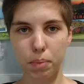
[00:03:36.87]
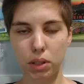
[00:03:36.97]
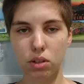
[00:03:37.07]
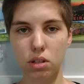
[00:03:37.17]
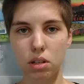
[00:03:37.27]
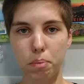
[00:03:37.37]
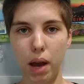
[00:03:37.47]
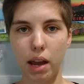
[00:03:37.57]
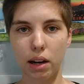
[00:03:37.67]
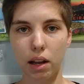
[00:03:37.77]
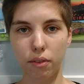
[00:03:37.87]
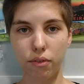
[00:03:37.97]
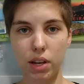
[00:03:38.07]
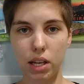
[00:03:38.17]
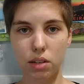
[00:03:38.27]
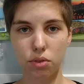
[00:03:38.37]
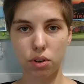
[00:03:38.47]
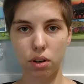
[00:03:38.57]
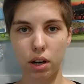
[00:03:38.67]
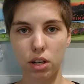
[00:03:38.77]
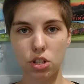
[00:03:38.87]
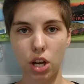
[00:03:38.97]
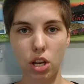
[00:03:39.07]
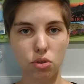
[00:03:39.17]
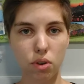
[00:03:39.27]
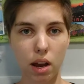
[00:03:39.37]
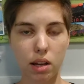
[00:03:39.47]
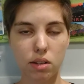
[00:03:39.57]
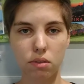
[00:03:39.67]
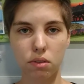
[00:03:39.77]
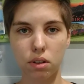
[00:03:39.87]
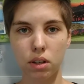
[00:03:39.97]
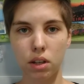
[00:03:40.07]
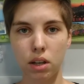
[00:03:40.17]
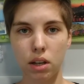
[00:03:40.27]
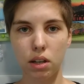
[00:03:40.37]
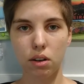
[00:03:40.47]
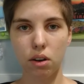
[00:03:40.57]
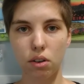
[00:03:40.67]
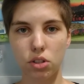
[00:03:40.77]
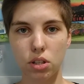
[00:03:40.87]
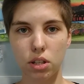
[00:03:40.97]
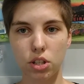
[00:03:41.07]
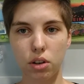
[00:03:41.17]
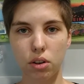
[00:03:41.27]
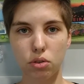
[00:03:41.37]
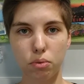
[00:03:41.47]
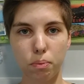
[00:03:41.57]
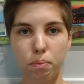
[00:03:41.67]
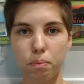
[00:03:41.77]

but you're still paying like fees for exchange rates, or just in general to